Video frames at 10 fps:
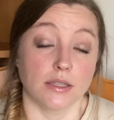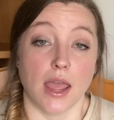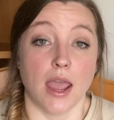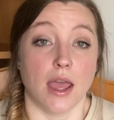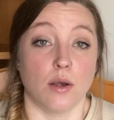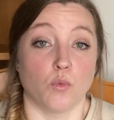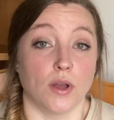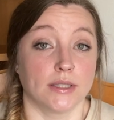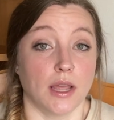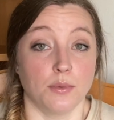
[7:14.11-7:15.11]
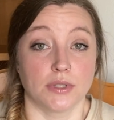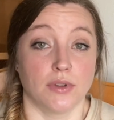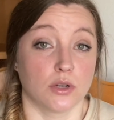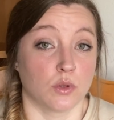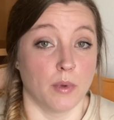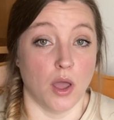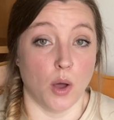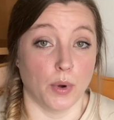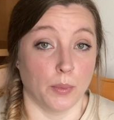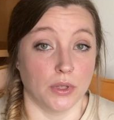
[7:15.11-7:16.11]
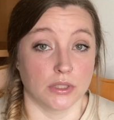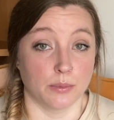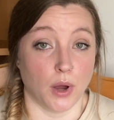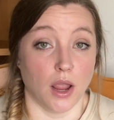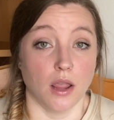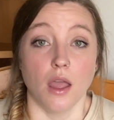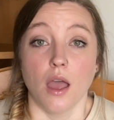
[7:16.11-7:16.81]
and once I was finished with my all-purpose spray,